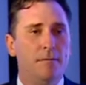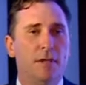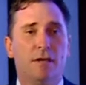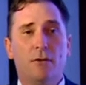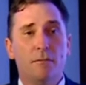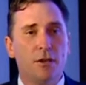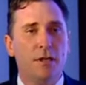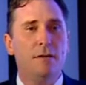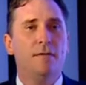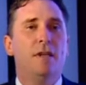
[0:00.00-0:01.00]

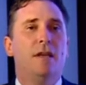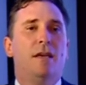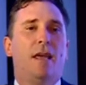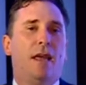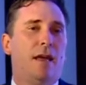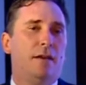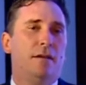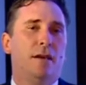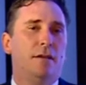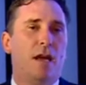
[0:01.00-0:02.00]
description and
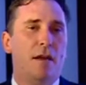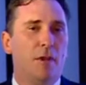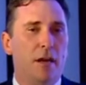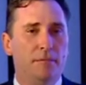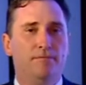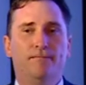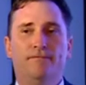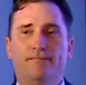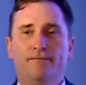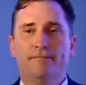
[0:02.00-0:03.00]
a timeline.
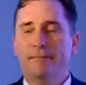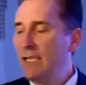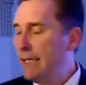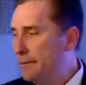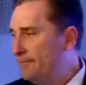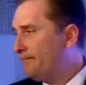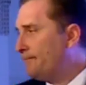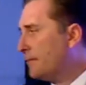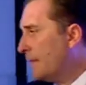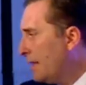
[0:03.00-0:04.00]
Okay?
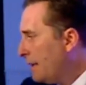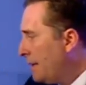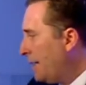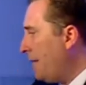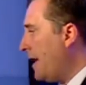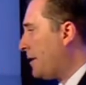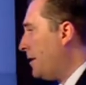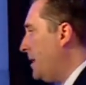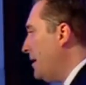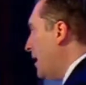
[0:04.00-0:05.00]
And that
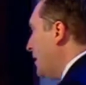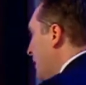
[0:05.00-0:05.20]
could be done